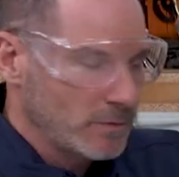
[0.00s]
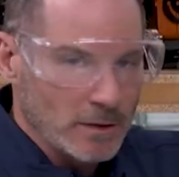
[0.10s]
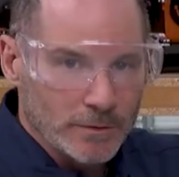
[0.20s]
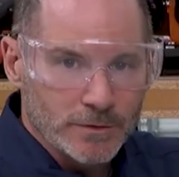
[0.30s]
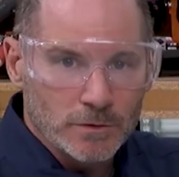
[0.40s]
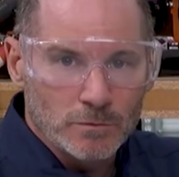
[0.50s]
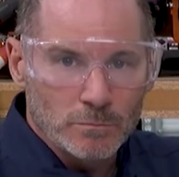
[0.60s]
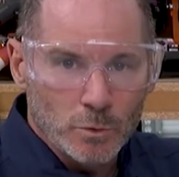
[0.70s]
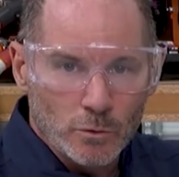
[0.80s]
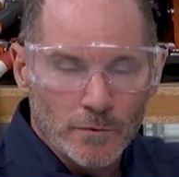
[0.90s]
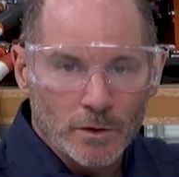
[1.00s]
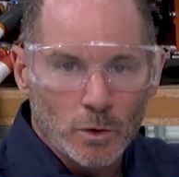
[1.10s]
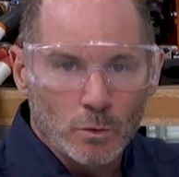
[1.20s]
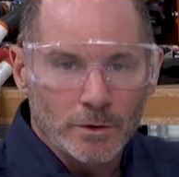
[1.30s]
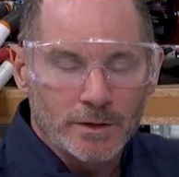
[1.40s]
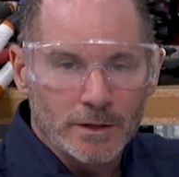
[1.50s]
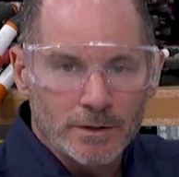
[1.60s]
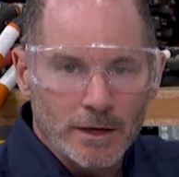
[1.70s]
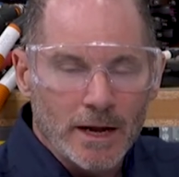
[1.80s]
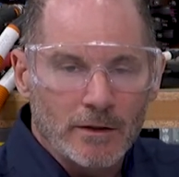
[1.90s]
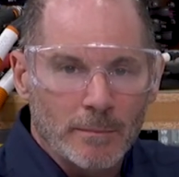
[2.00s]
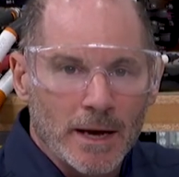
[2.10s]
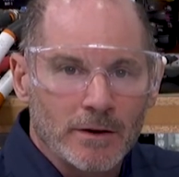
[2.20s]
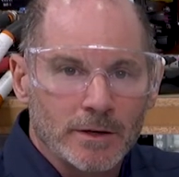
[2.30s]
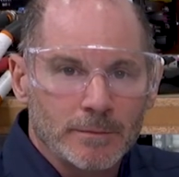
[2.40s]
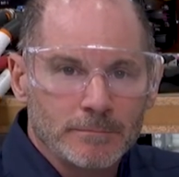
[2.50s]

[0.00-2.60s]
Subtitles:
be able to move the coolant in and out of the battery.